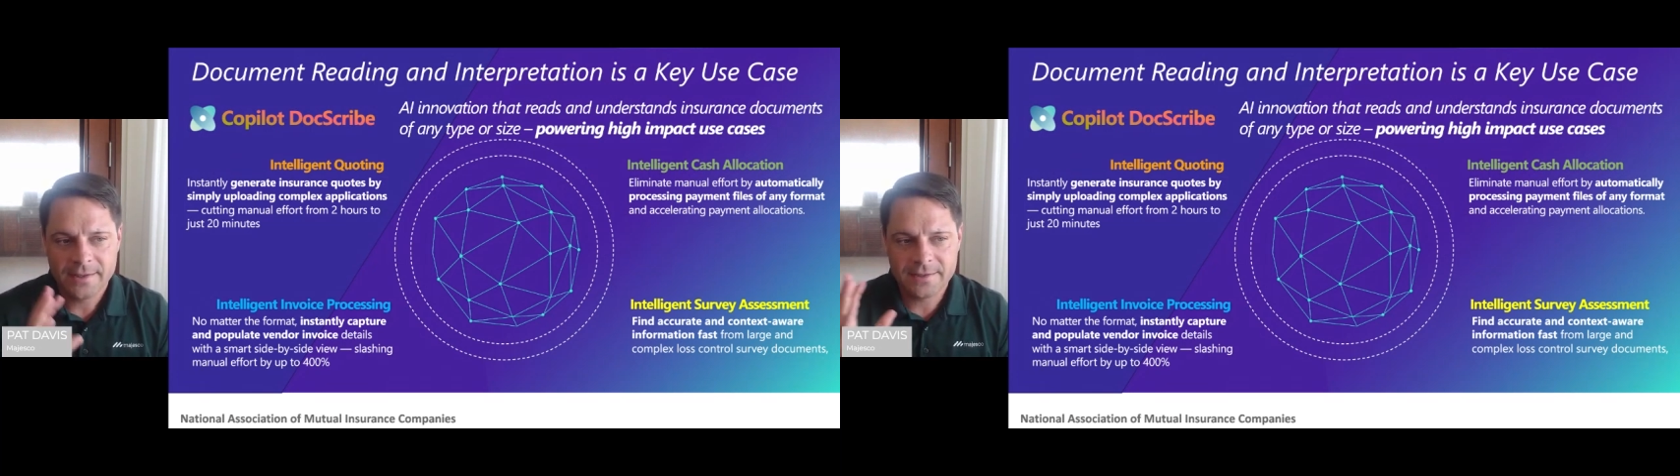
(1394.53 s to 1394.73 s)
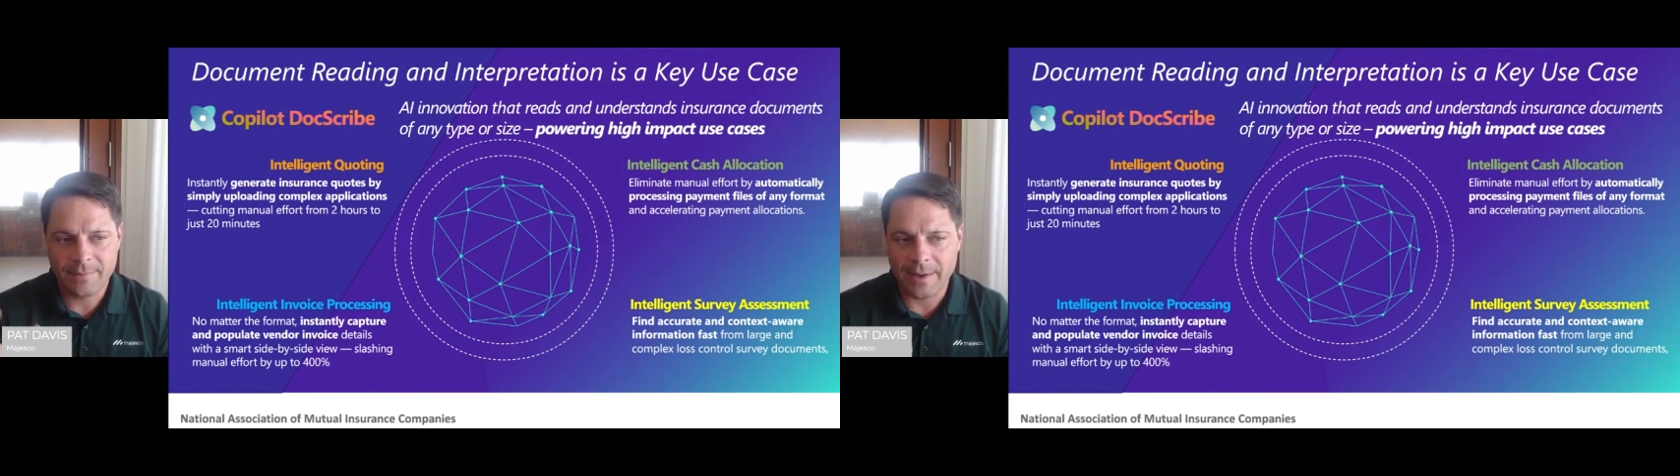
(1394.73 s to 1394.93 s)

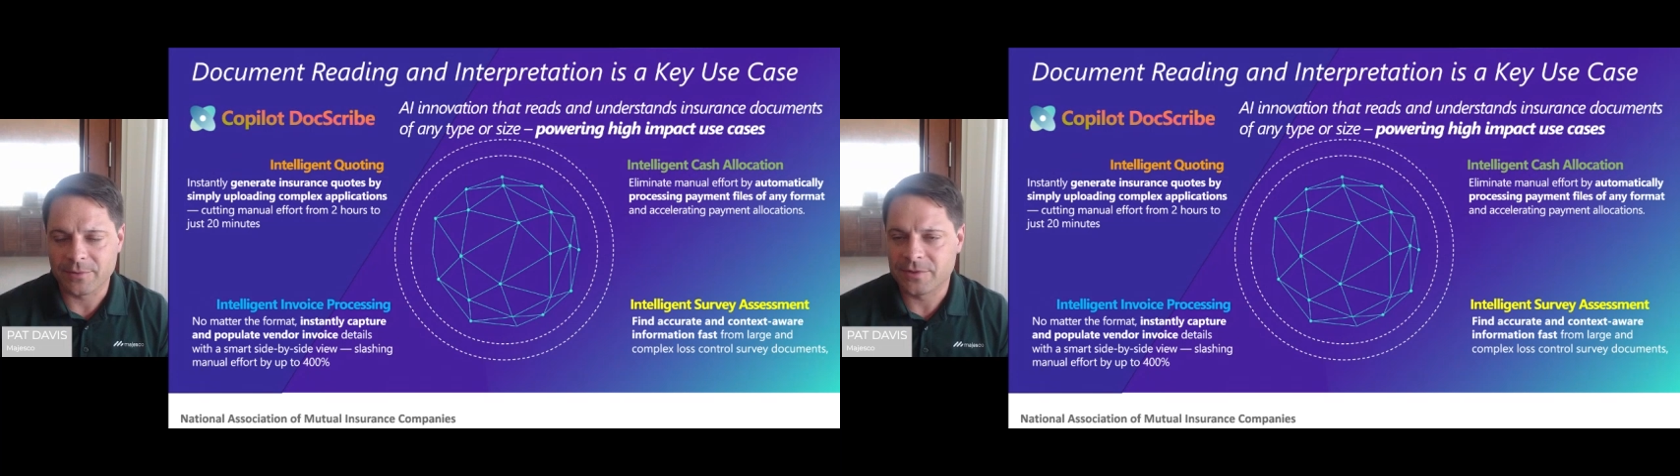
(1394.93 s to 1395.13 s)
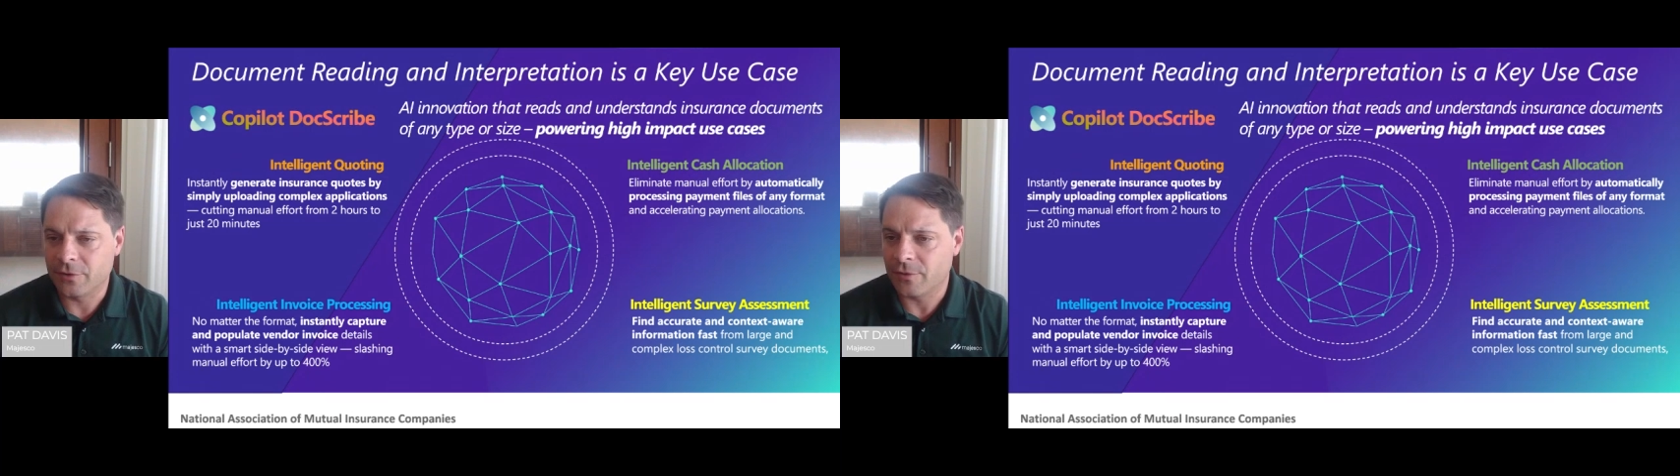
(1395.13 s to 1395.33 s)
to be able
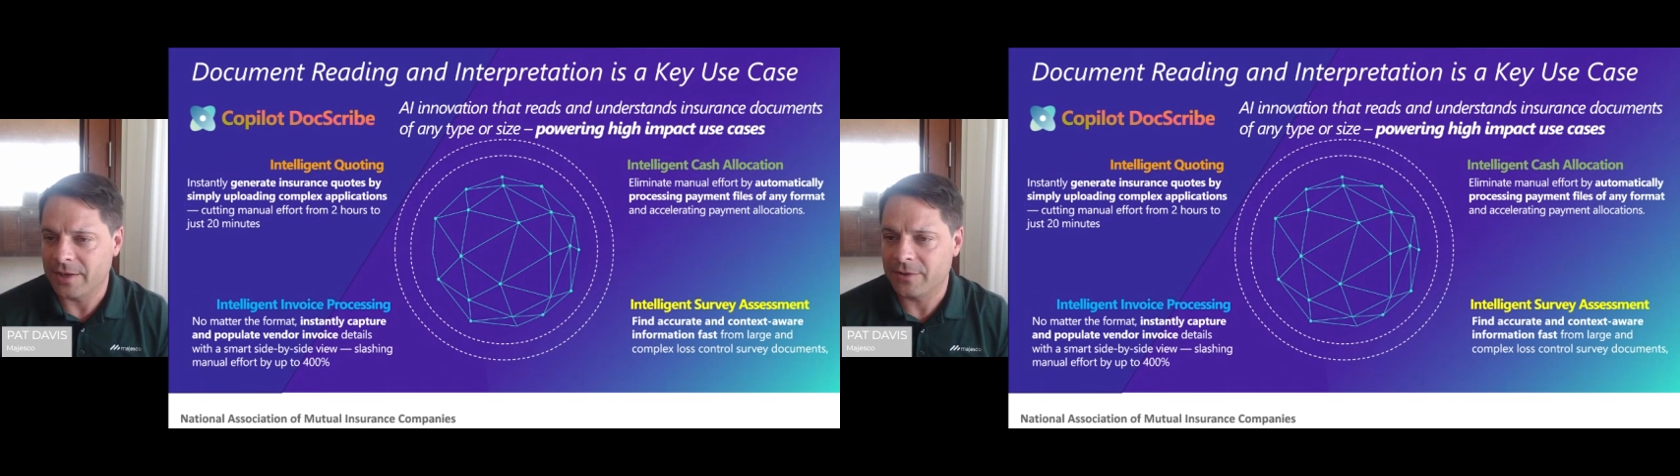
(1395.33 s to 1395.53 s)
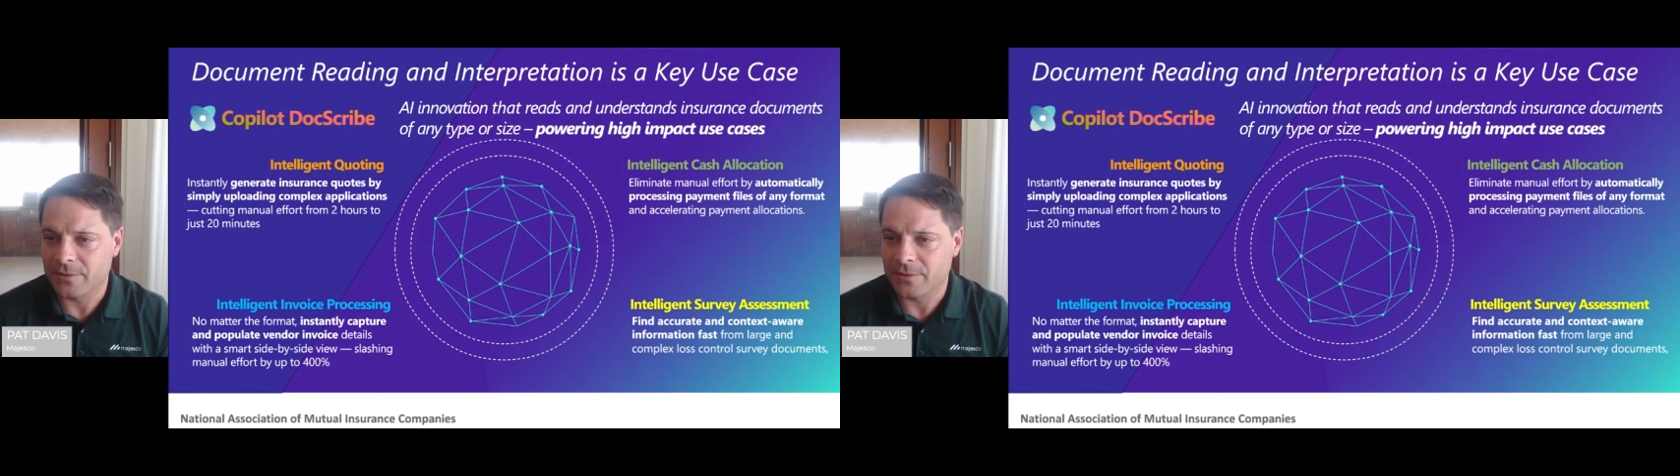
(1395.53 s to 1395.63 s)
to create